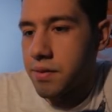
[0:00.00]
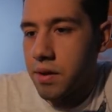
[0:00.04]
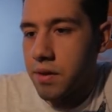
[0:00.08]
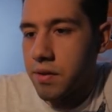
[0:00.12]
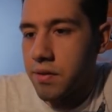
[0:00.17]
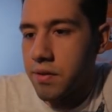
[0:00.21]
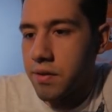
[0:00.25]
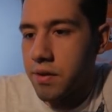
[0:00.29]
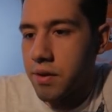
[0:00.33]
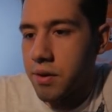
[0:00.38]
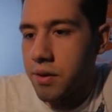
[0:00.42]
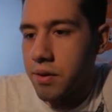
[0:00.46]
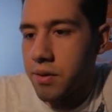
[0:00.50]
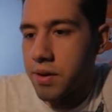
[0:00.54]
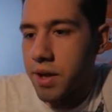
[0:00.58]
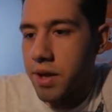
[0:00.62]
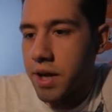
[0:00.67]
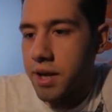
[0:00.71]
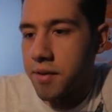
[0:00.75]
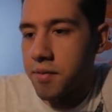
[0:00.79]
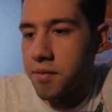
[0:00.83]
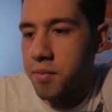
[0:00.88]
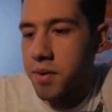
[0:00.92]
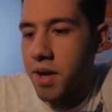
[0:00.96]
So
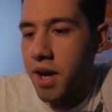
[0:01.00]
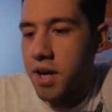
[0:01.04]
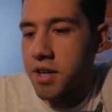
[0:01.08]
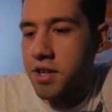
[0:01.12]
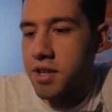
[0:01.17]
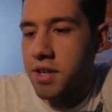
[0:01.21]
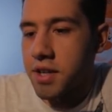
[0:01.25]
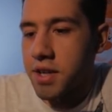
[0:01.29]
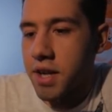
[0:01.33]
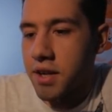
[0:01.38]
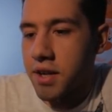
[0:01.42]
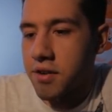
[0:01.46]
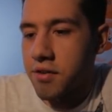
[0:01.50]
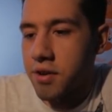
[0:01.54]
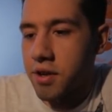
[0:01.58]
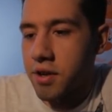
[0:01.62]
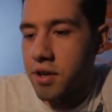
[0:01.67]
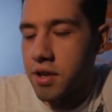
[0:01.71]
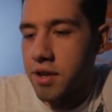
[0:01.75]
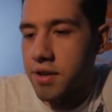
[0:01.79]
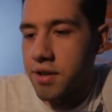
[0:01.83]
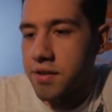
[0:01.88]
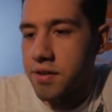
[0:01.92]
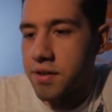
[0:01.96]
that gives me actually an extra
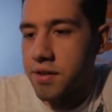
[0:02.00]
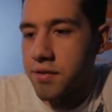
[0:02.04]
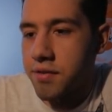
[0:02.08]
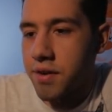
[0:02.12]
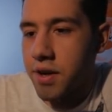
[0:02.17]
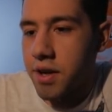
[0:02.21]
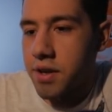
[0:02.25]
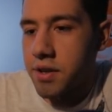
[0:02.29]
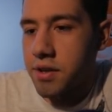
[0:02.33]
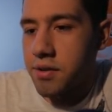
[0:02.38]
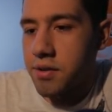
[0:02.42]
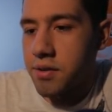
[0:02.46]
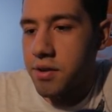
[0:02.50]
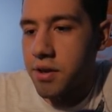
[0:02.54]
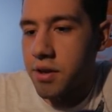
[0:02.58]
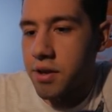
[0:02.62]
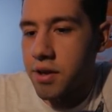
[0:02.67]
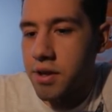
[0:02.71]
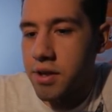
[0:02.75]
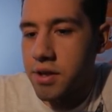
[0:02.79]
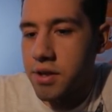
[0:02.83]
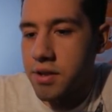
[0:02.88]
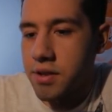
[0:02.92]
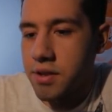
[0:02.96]
Glusty value
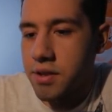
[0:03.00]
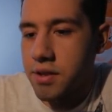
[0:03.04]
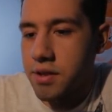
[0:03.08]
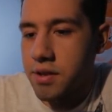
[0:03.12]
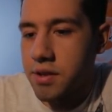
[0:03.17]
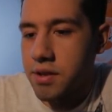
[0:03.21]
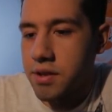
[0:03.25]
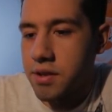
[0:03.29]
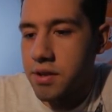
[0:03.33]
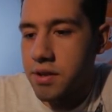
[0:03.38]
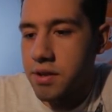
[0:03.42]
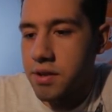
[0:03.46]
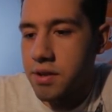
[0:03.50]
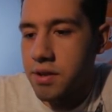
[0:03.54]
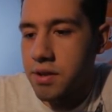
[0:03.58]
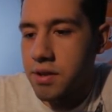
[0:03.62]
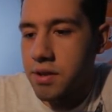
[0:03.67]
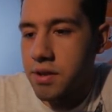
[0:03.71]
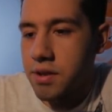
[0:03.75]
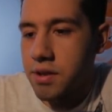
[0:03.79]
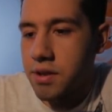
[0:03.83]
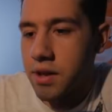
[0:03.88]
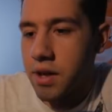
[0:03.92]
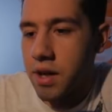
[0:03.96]
card.
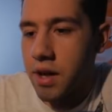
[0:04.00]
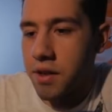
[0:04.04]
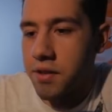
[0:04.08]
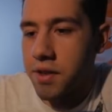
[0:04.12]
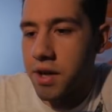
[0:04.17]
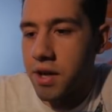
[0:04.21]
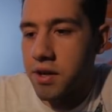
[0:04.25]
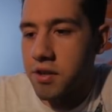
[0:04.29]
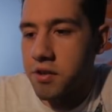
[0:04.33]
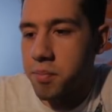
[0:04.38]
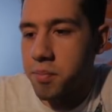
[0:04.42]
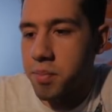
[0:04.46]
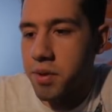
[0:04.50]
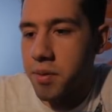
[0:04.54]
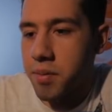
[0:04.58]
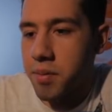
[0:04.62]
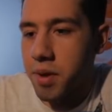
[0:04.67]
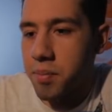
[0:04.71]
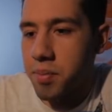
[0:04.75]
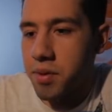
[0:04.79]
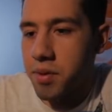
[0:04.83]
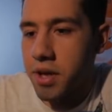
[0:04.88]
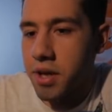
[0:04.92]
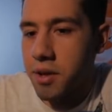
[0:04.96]
I think I just play
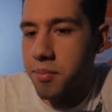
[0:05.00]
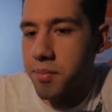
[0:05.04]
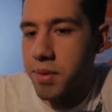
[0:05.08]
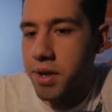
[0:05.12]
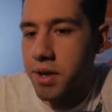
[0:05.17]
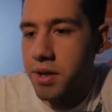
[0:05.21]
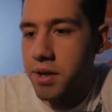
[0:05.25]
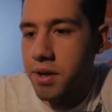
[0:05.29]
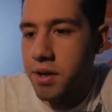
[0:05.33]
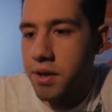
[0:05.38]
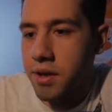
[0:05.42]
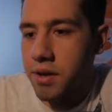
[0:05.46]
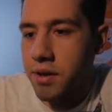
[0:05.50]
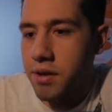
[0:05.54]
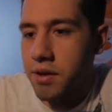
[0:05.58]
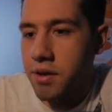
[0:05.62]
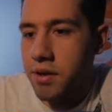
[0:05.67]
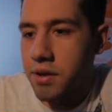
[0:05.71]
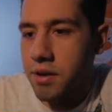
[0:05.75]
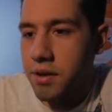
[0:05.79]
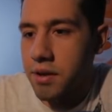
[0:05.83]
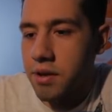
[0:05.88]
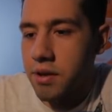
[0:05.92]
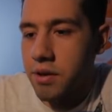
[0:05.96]
my Plague Maiden here.
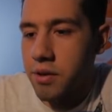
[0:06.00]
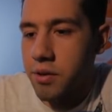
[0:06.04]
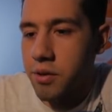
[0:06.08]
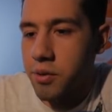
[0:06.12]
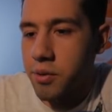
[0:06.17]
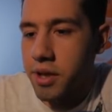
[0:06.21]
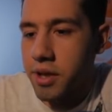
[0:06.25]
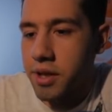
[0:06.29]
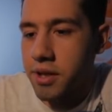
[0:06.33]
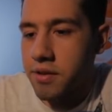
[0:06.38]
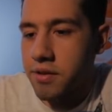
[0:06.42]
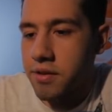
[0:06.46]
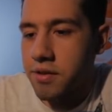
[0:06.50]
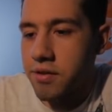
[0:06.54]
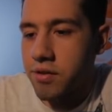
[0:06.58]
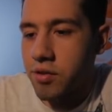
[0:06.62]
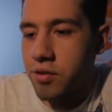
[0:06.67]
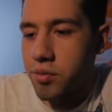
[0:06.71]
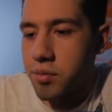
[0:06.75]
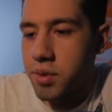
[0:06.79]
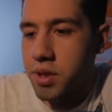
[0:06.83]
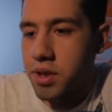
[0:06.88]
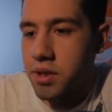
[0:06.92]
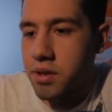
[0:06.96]
Or do I
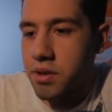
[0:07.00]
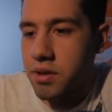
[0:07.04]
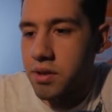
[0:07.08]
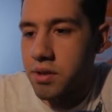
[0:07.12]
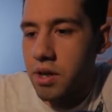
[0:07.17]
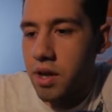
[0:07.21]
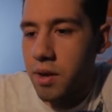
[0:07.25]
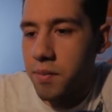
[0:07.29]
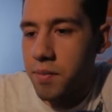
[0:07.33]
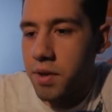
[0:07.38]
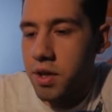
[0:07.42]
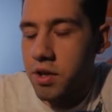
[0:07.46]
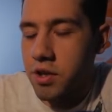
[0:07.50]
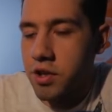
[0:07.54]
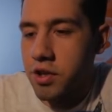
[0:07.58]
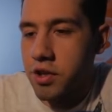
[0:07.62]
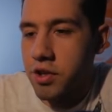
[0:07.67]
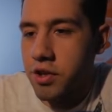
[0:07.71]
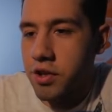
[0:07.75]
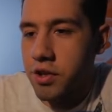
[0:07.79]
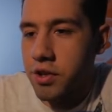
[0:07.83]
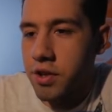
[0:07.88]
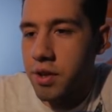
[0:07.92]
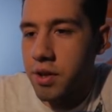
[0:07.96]
consume it? I'm not
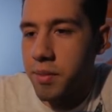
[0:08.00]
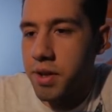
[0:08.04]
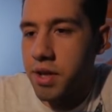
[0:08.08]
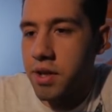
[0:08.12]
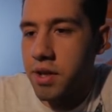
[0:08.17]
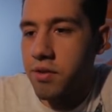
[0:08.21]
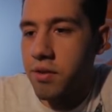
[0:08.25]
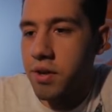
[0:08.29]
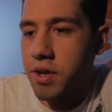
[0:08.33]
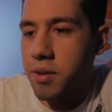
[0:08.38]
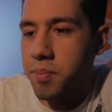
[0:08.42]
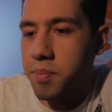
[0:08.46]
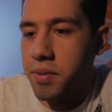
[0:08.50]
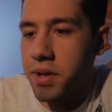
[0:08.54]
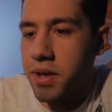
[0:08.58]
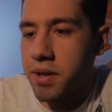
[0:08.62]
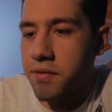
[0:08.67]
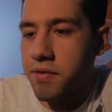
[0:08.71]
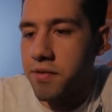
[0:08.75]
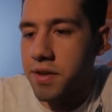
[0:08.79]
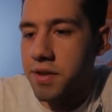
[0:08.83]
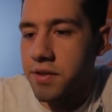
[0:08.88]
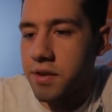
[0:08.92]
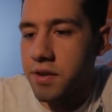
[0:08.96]
sure. I mean, he's already
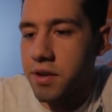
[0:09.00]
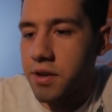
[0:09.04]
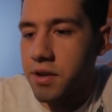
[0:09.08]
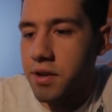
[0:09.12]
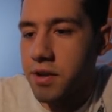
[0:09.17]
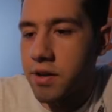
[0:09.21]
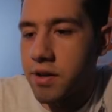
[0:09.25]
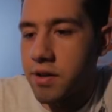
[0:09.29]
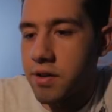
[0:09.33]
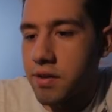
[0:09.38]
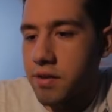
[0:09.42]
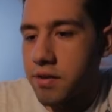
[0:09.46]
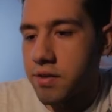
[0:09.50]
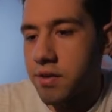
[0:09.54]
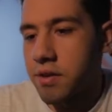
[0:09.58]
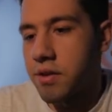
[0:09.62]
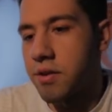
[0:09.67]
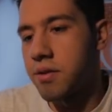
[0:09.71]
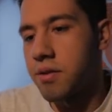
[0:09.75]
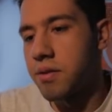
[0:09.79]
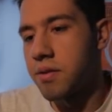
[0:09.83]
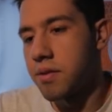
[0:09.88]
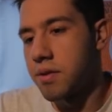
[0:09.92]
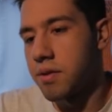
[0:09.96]
played Visigourd,
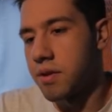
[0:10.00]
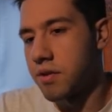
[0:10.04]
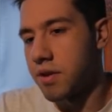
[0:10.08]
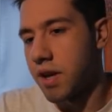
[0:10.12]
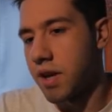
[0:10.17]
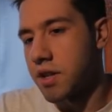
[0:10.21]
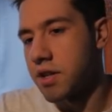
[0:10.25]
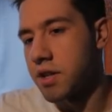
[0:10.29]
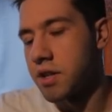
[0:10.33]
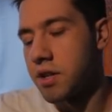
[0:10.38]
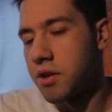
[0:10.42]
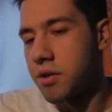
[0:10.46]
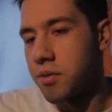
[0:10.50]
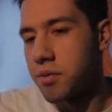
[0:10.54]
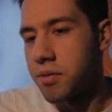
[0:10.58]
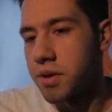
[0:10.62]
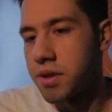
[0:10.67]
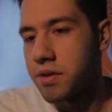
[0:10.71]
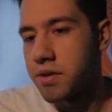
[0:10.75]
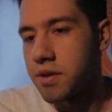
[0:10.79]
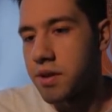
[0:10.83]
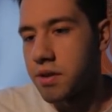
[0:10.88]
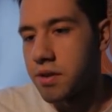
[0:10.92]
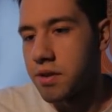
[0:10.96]
so there's actually no
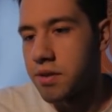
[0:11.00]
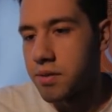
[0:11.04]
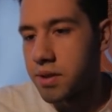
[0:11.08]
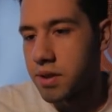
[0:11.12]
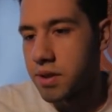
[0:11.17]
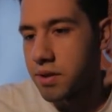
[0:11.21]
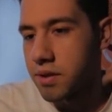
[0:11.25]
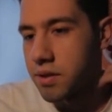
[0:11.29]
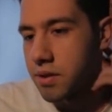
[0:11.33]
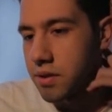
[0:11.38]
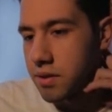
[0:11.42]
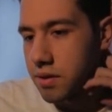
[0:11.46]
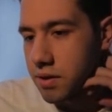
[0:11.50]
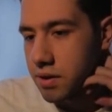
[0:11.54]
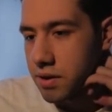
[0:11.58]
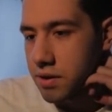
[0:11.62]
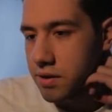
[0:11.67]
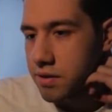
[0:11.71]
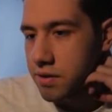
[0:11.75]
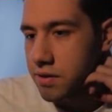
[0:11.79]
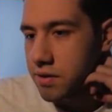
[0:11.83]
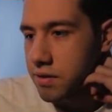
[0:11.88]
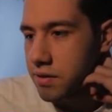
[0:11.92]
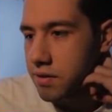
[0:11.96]
risk in doing
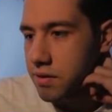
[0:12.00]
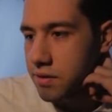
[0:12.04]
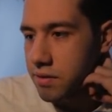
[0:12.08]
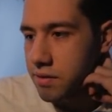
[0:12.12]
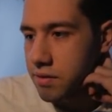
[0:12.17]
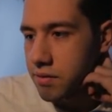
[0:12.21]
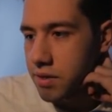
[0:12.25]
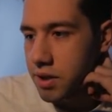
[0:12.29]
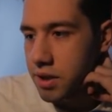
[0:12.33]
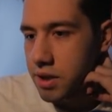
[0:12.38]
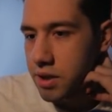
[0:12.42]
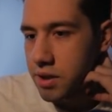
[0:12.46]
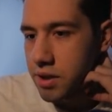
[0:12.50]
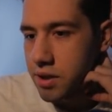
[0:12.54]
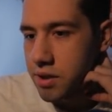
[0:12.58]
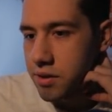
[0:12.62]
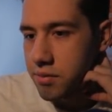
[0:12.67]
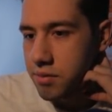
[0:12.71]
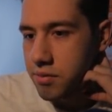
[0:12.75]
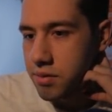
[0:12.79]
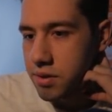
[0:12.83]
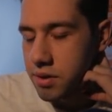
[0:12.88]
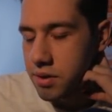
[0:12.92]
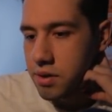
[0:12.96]
this right
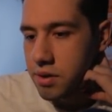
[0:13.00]
now.